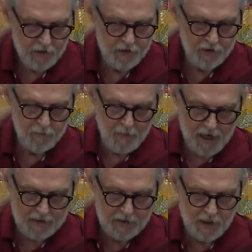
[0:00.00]
the
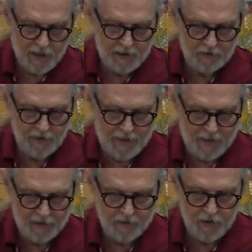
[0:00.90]
Namanakaya
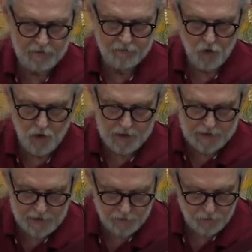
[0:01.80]
land of
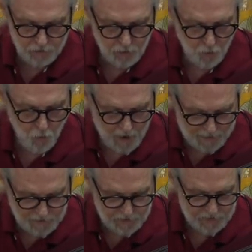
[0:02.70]
Oregon to the
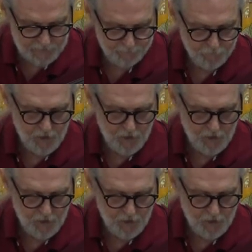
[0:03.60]
west,